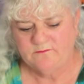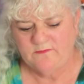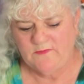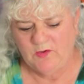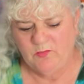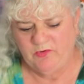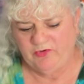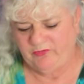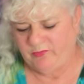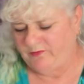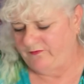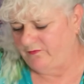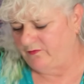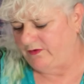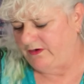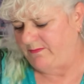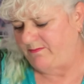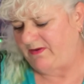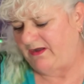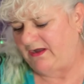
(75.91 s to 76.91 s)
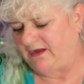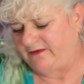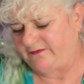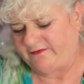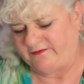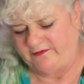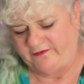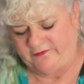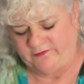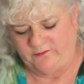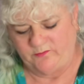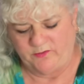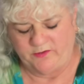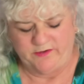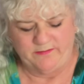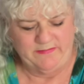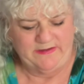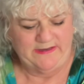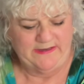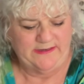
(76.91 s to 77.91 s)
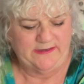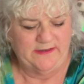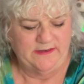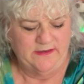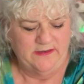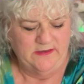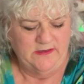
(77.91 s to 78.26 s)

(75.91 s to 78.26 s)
which we've already passed. This is what I mean,